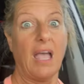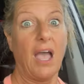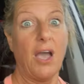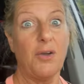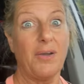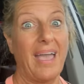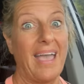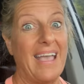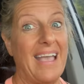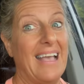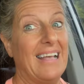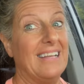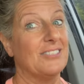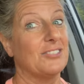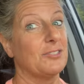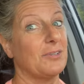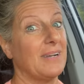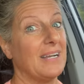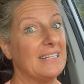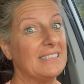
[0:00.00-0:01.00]
Okay,
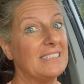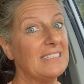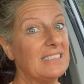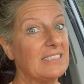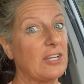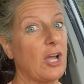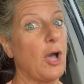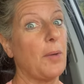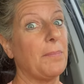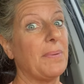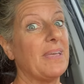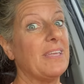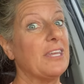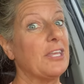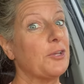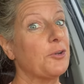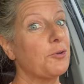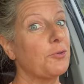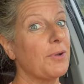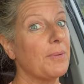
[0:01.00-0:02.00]
so I had to stop and
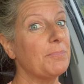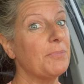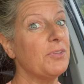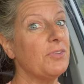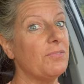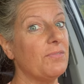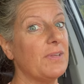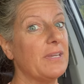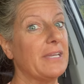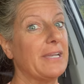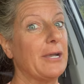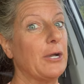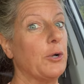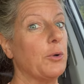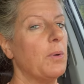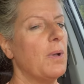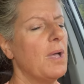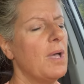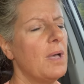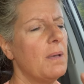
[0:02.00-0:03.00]
interrupt this
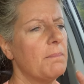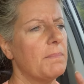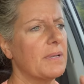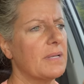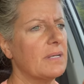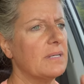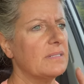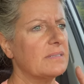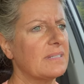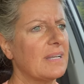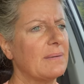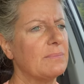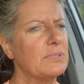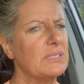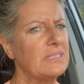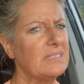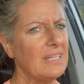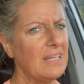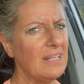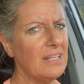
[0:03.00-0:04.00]
video because I
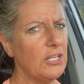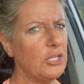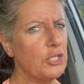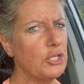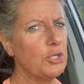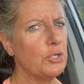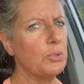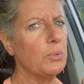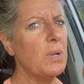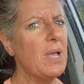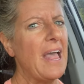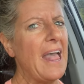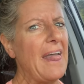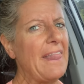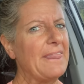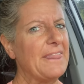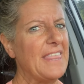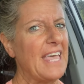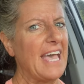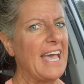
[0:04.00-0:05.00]
was telling you
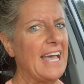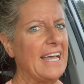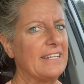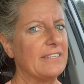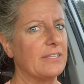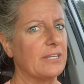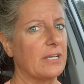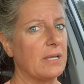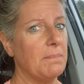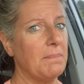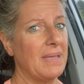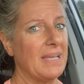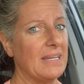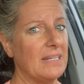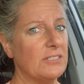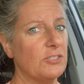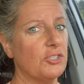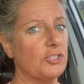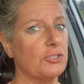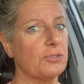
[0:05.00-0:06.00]
that the
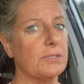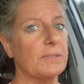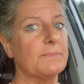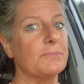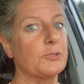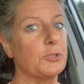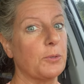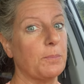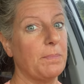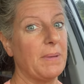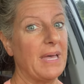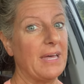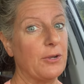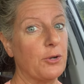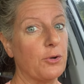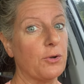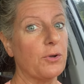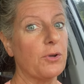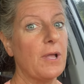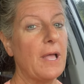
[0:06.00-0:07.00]
command strips are
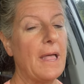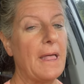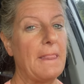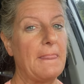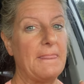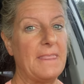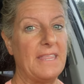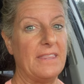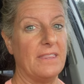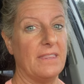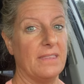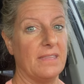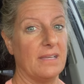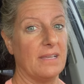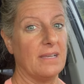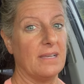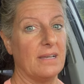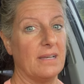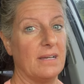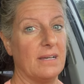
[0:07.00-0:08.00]
better than
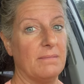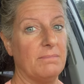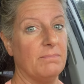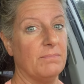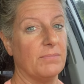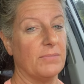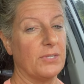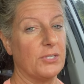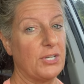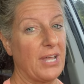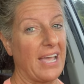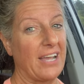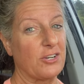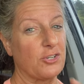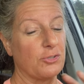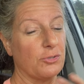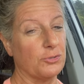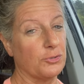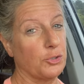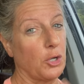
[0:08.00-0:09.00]
the
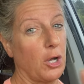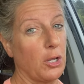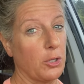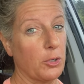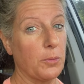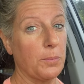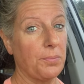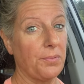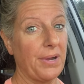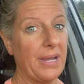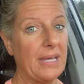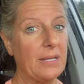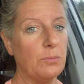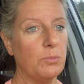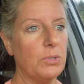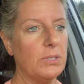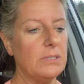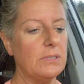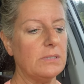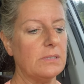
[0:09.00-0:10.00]
actual dollar brand
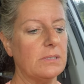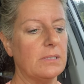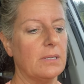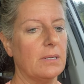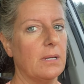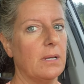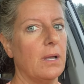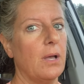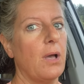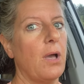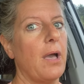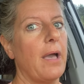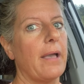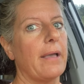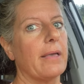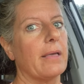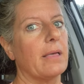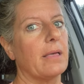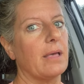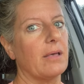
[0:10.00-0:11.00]
ones.
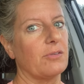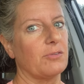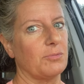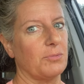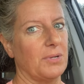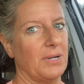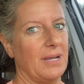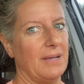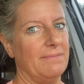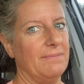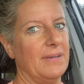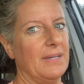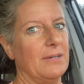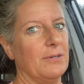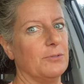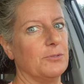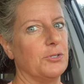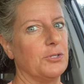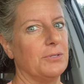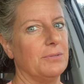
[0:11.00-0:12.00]
Guess what I
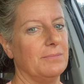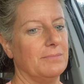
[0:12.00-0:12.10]
found?